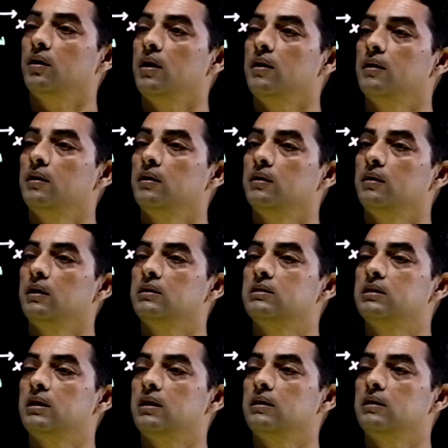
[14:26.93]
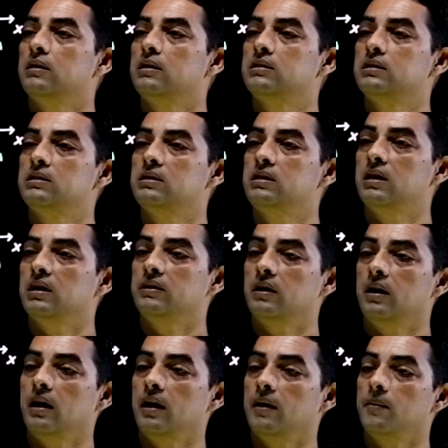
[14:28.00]
Okay, let's say this is the
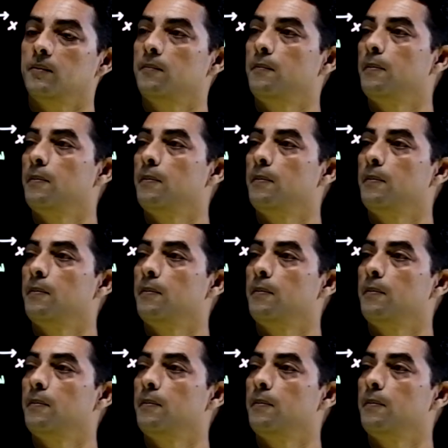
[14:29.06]
other line